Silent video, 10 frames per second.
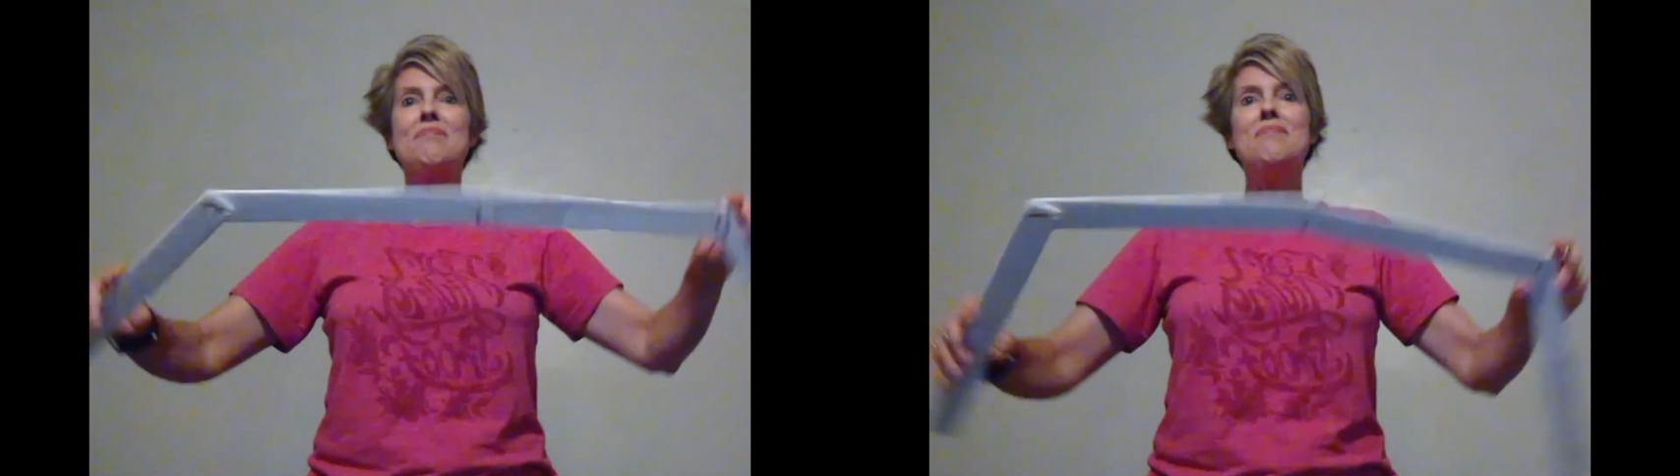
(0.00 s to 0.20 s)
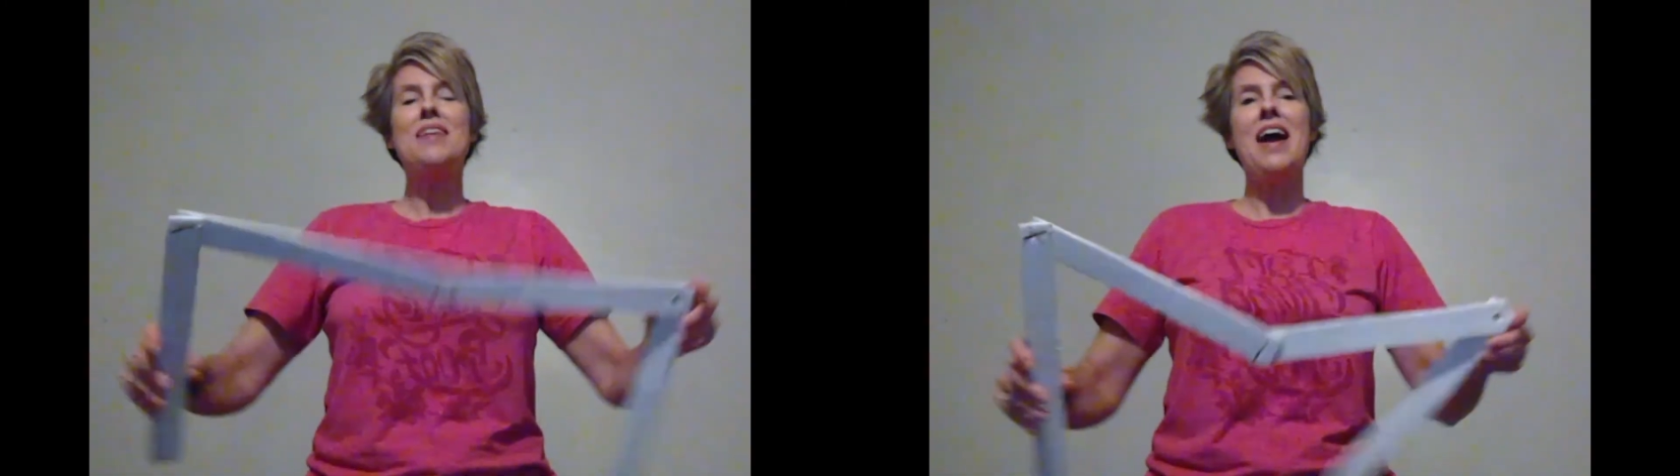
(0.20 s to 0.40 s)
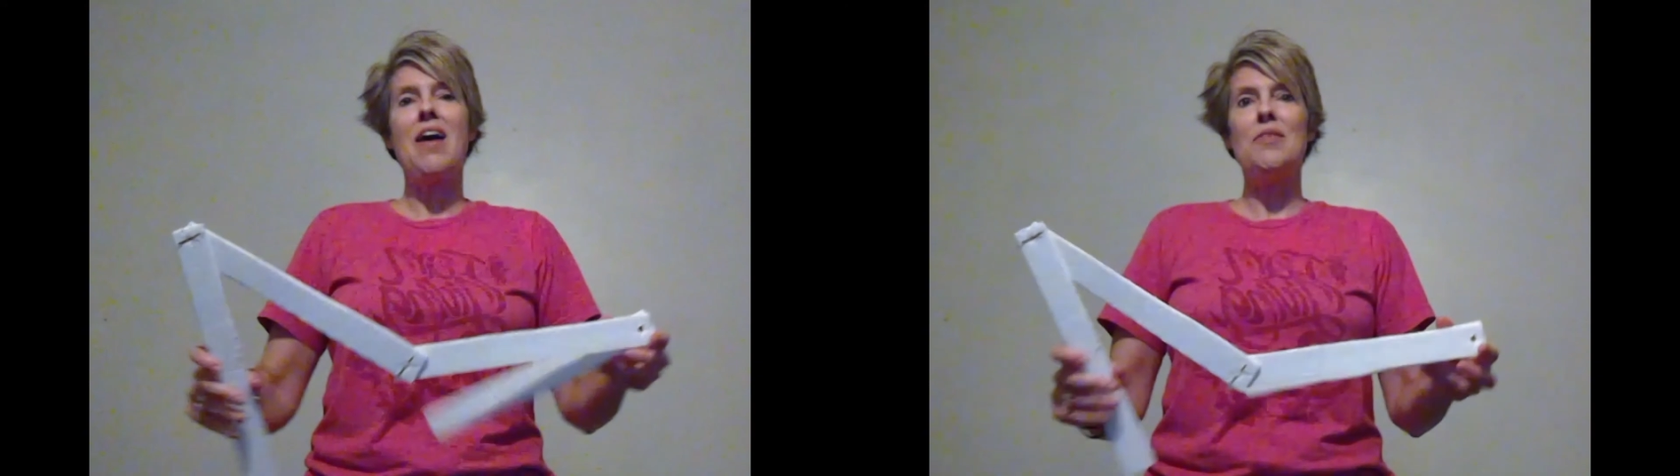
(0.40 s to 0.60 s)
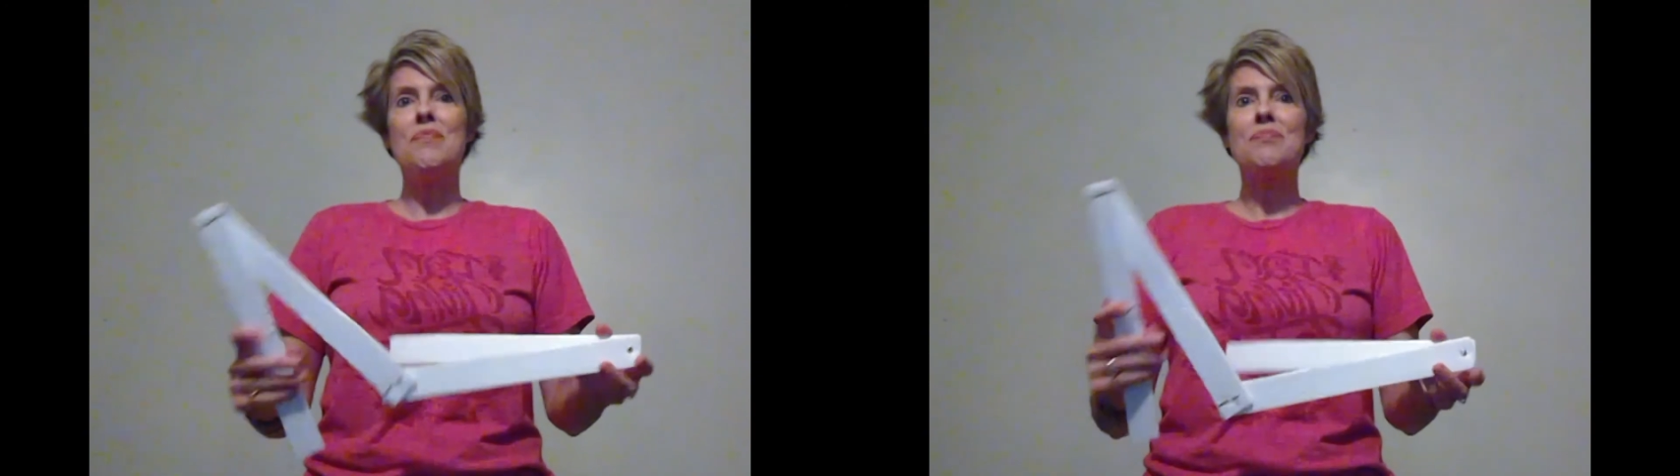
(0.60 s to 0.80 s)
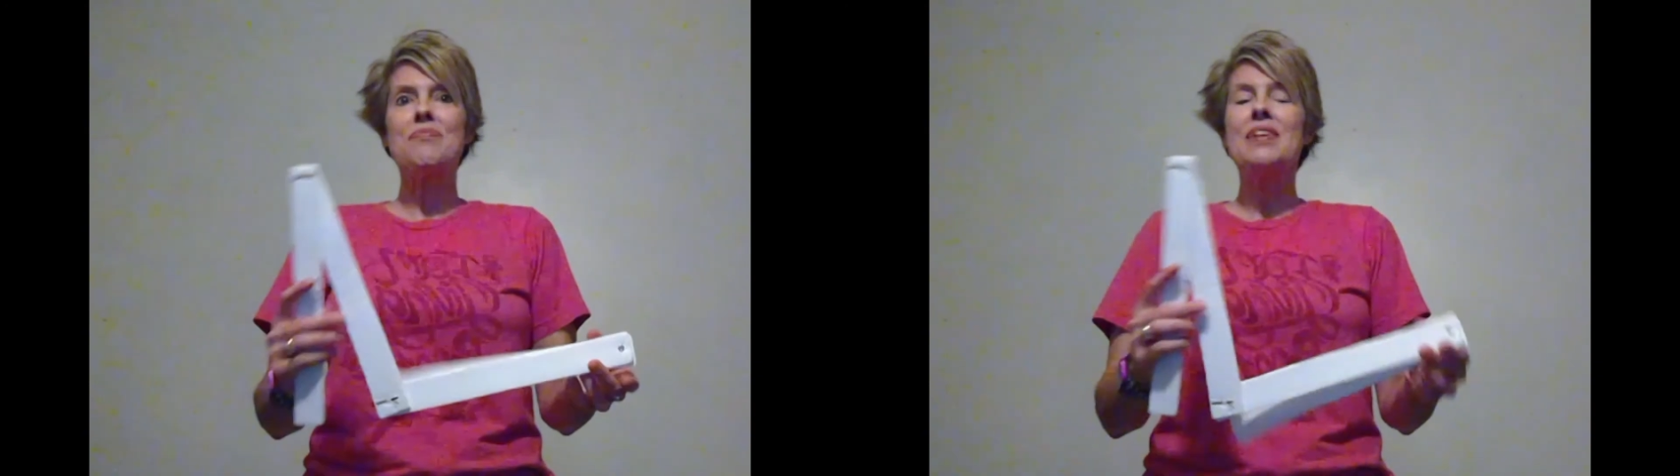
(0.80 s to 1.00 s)
Now,
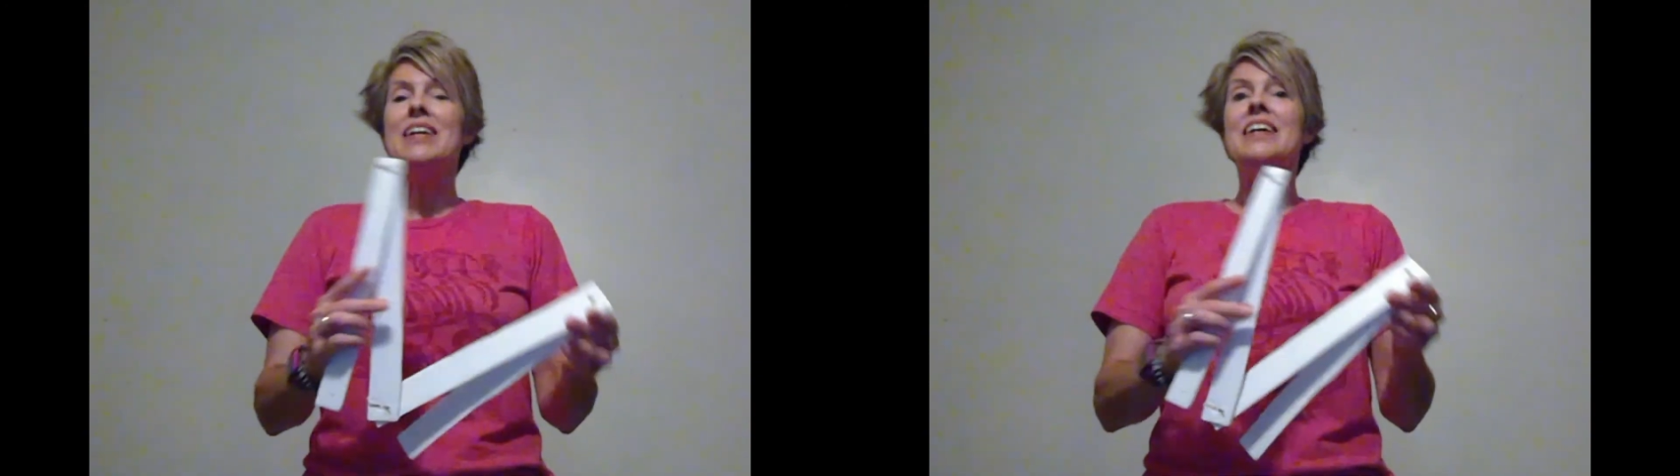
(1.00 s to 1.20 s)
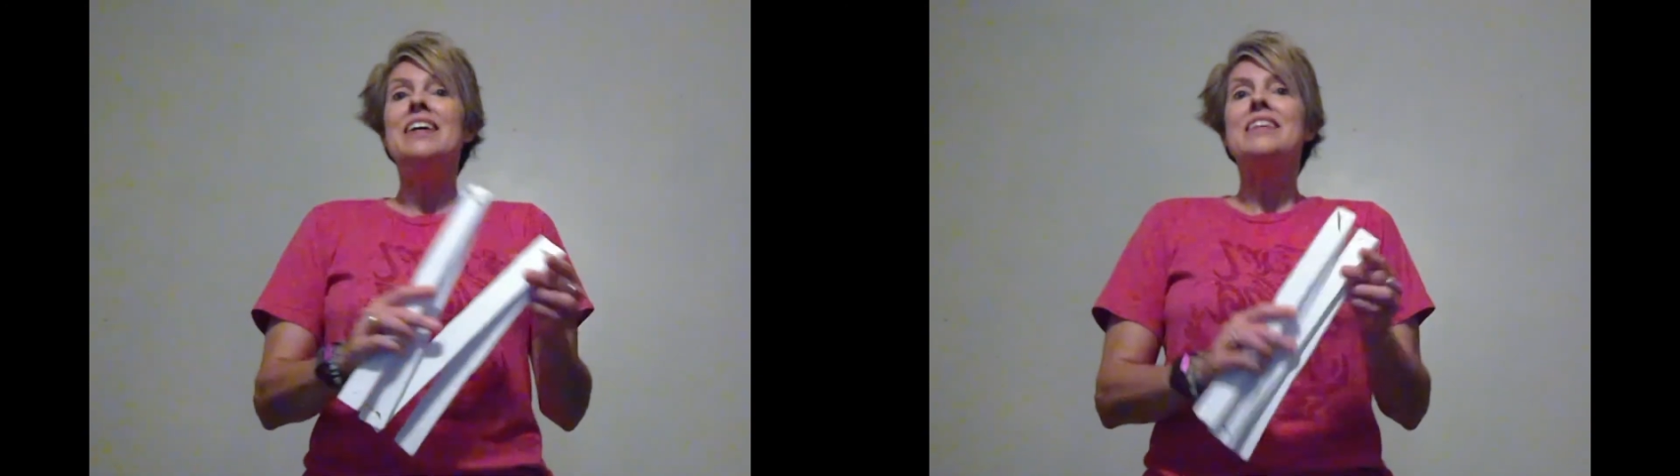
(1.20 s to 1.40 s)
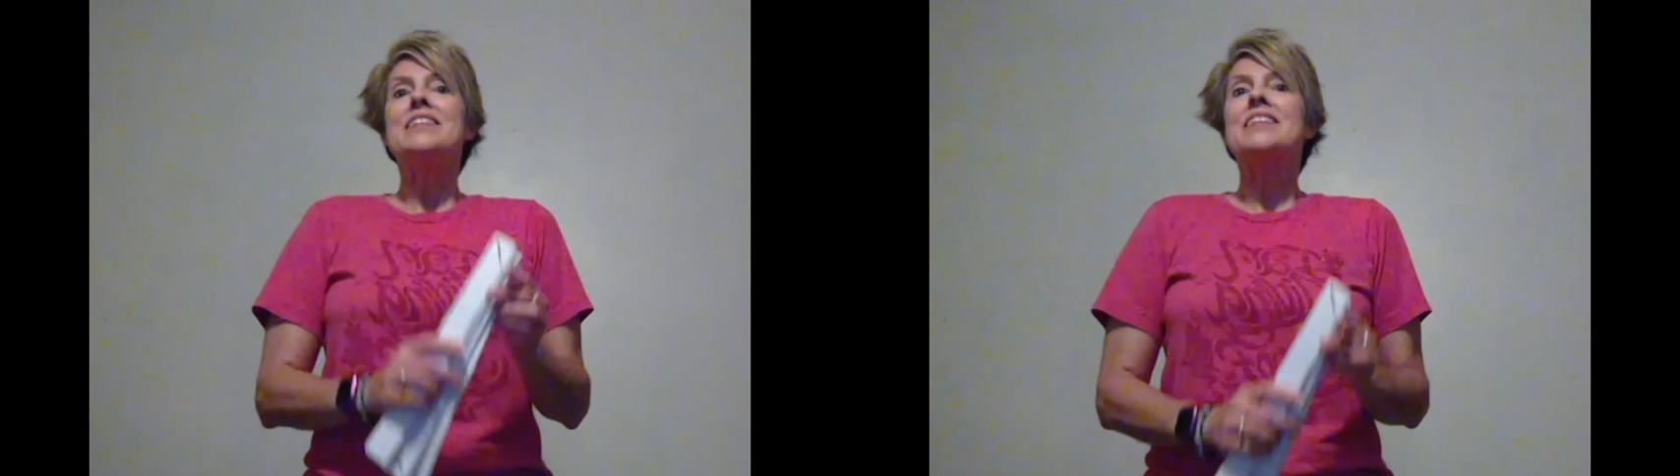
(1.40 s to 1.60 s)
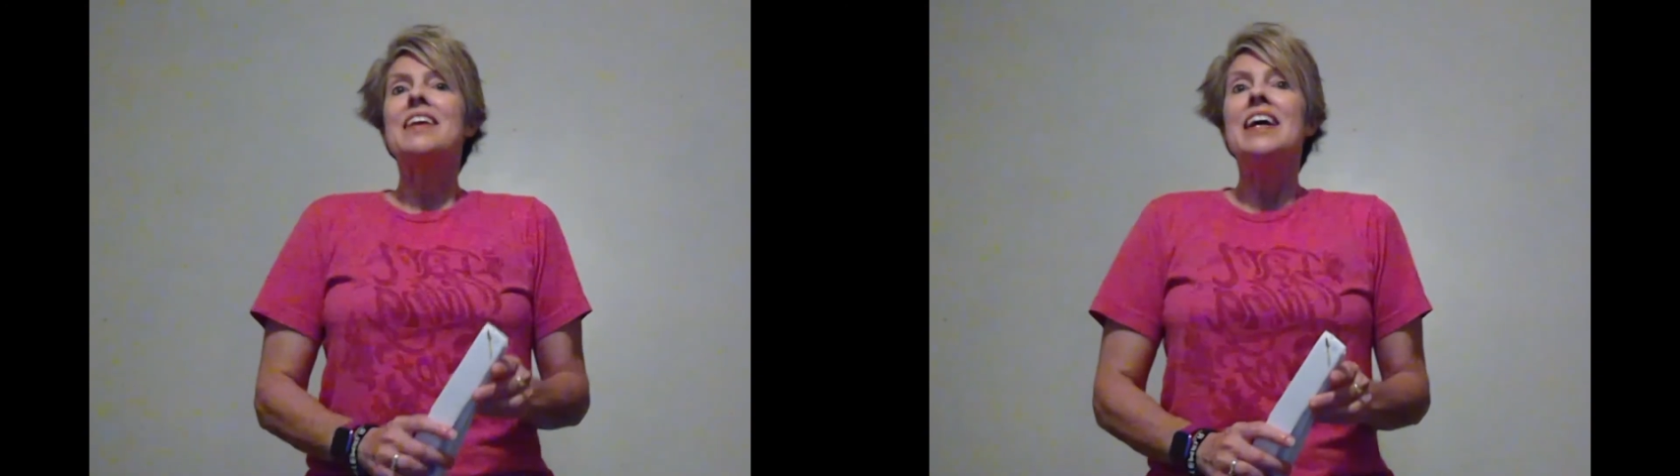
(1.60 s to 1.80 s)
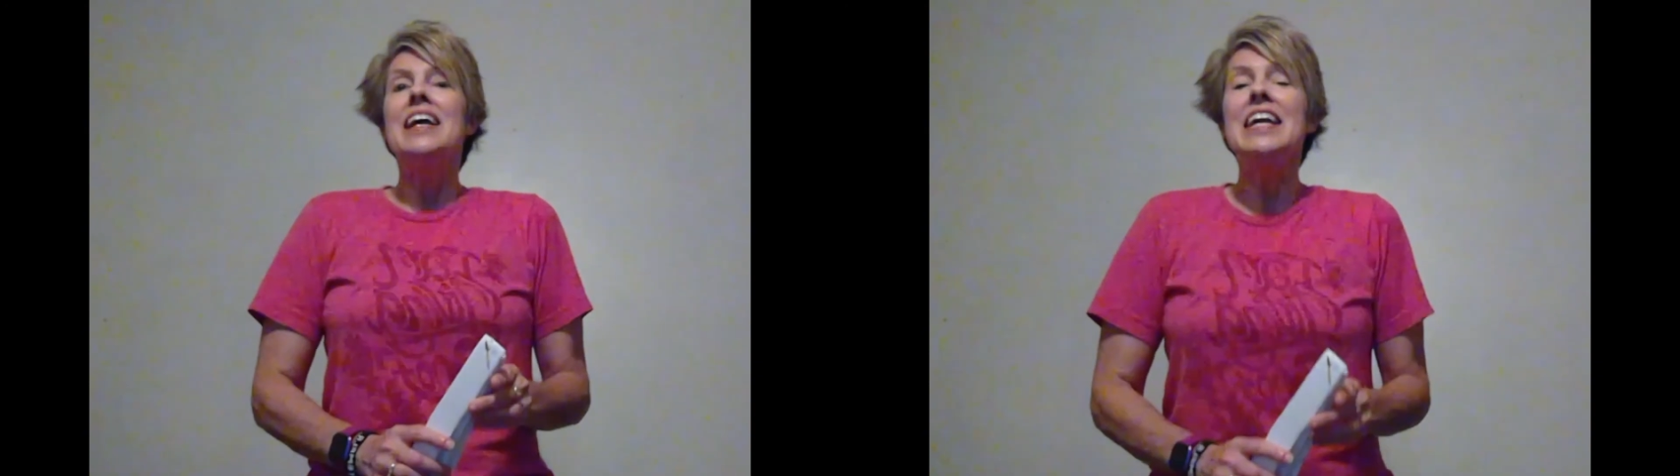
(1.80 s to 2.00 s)

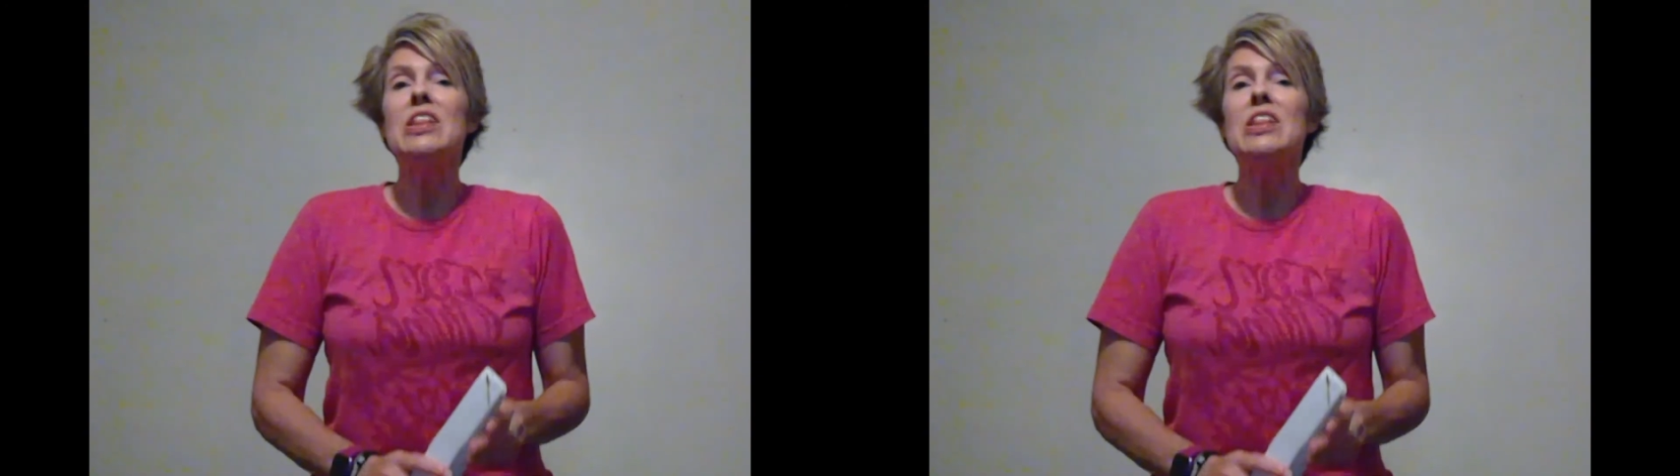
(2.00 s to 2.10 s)
he